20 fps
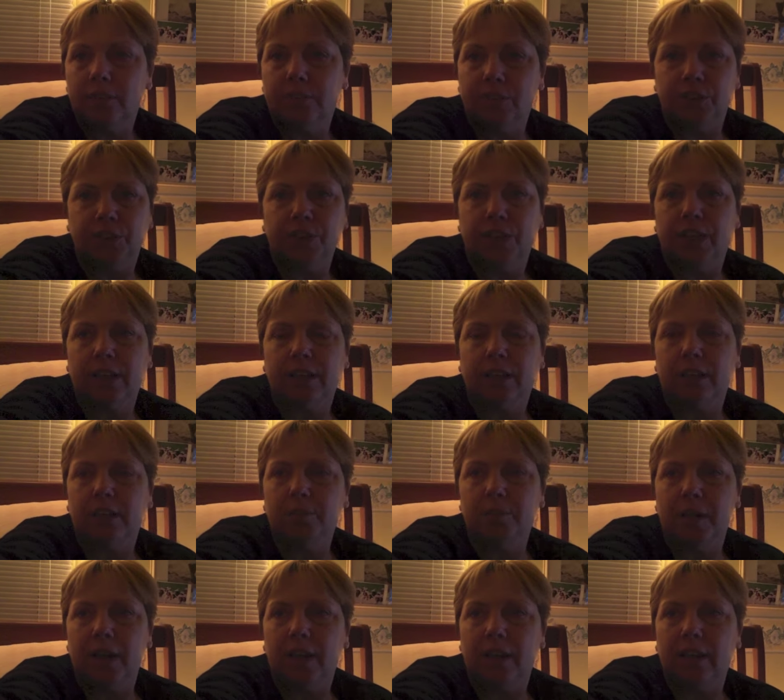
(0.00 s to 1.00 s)
for
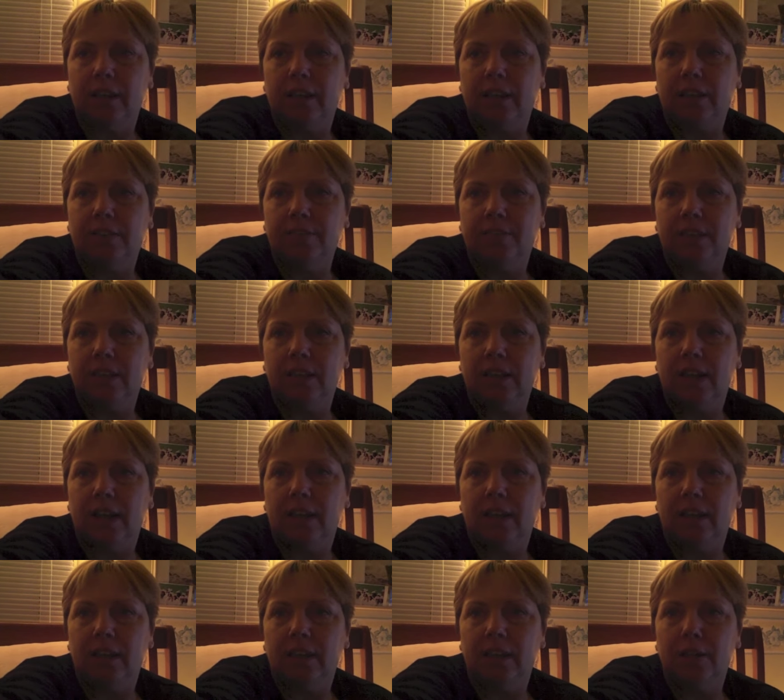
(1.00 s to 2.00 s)
checking by the
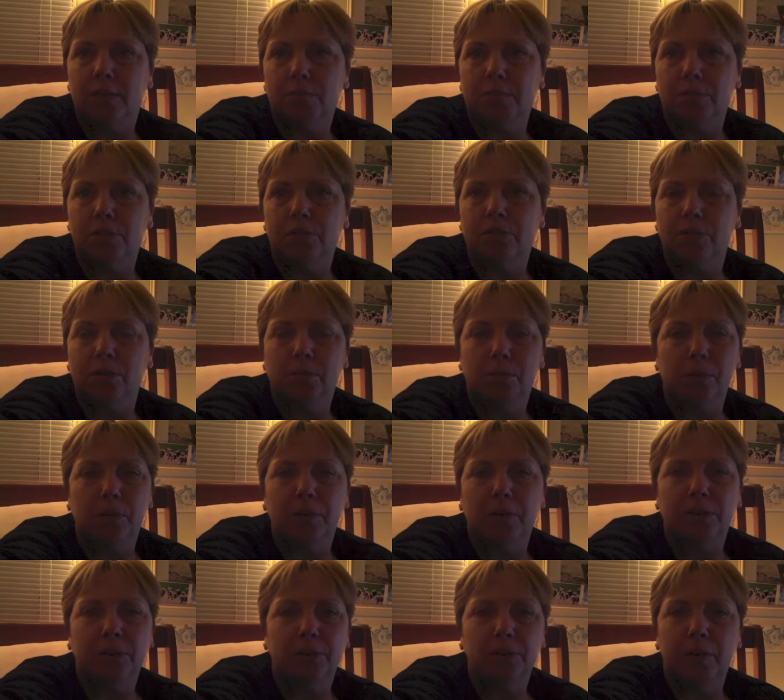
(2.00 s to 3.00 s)
FDA approval
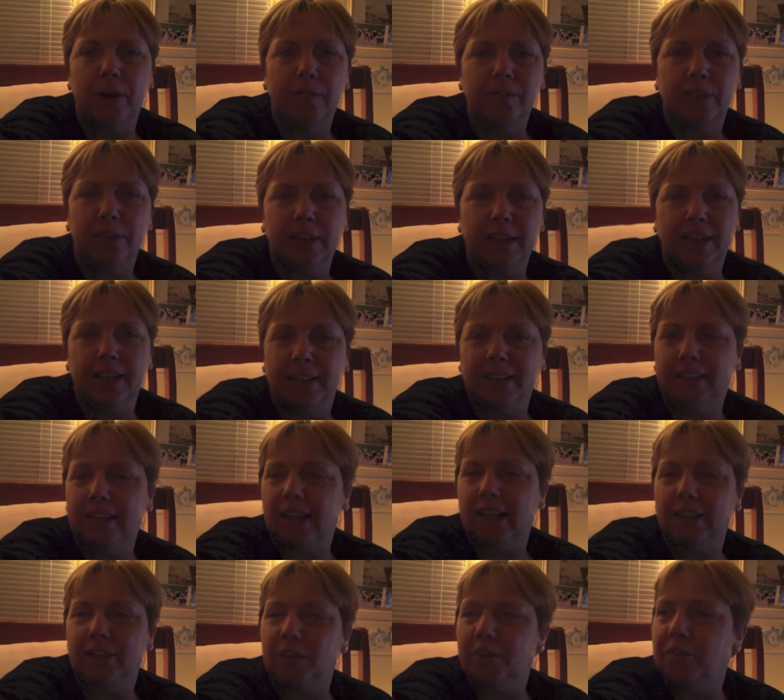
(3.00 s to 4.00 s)
board, whoever it is,
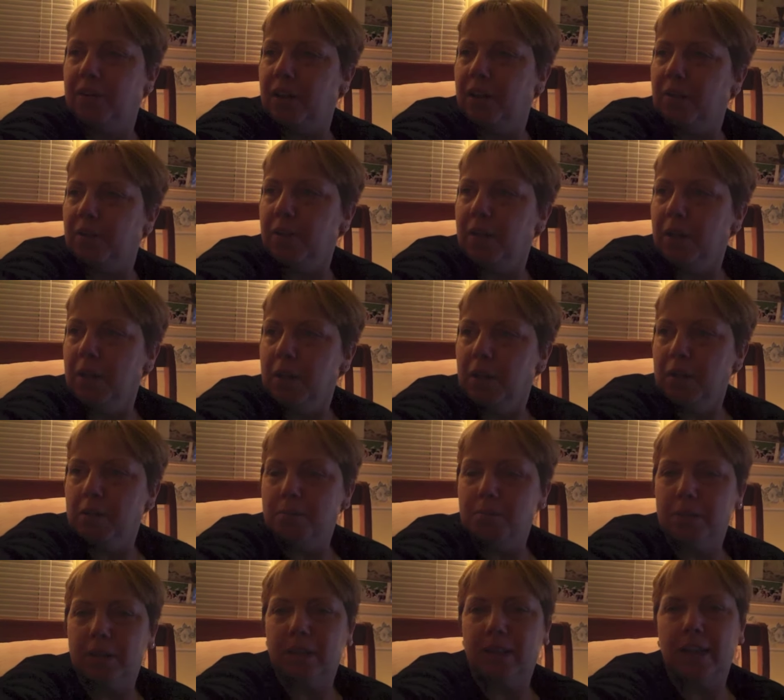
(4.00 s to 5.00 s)
I don't know.
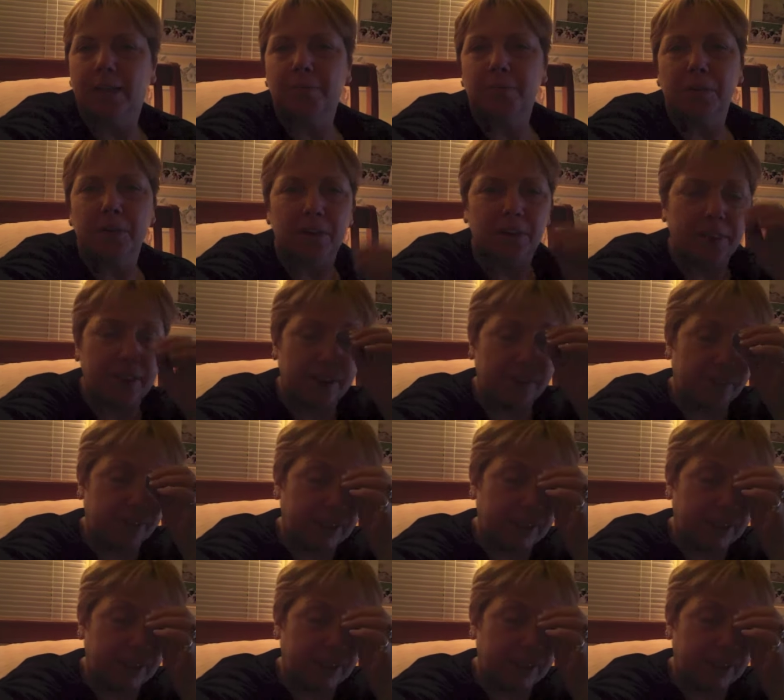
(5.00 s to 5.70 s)
But they put on their